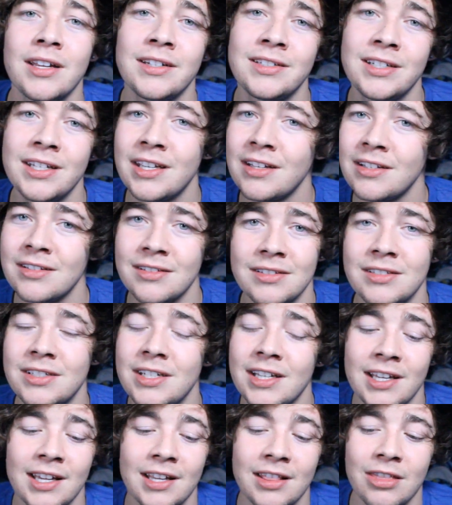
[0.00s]
and she can
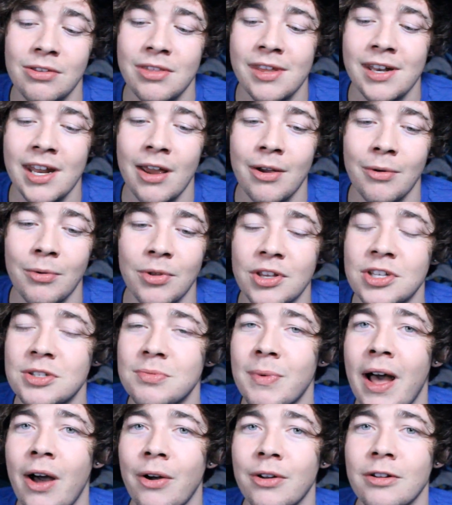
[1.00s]
get through the day with a
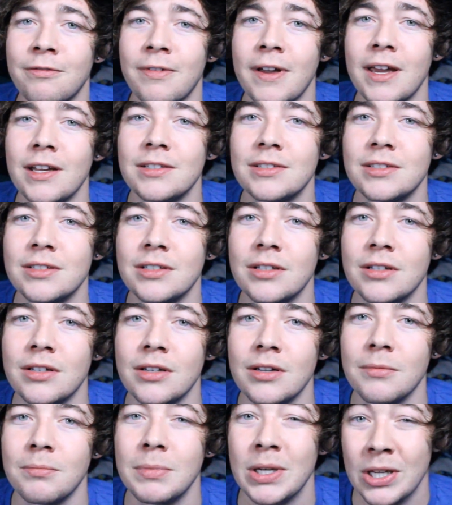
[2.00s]
smile on her face
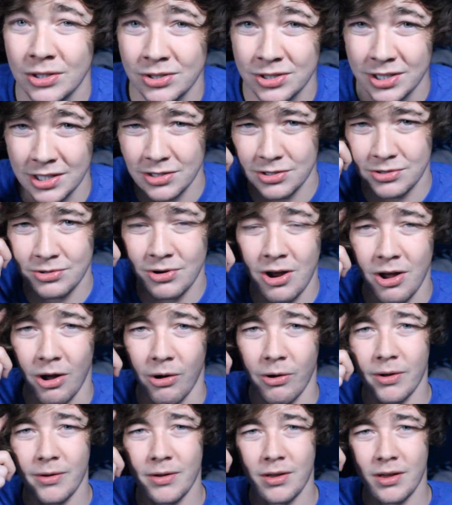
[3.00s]
because she's
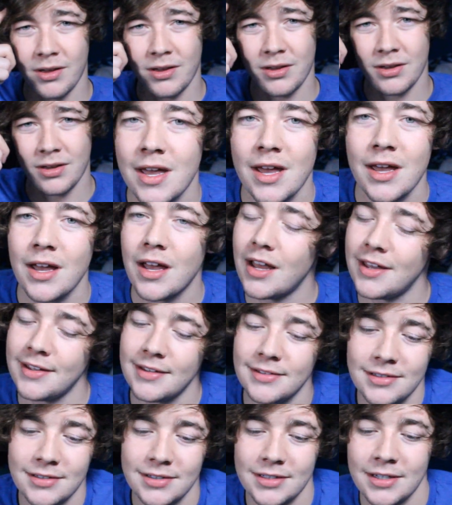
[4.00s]
strong.
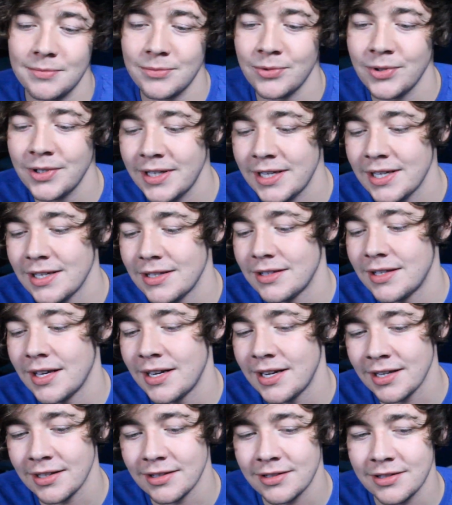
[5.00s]
I'm really
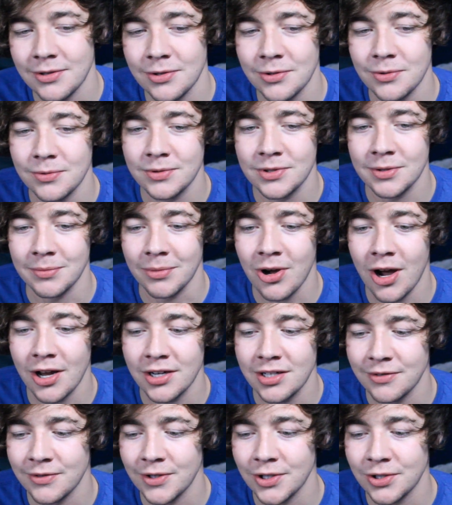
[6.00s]
getting to some
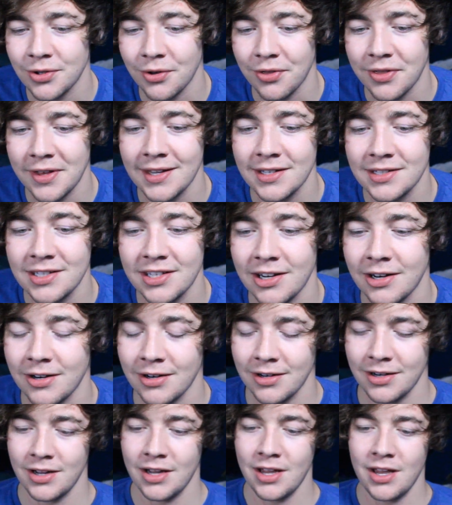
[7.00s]
controversial things
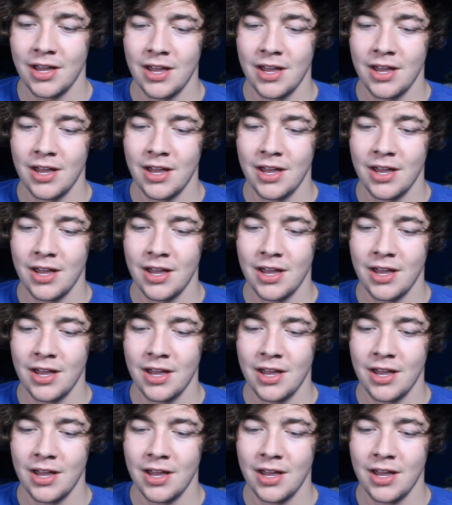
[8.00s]
here.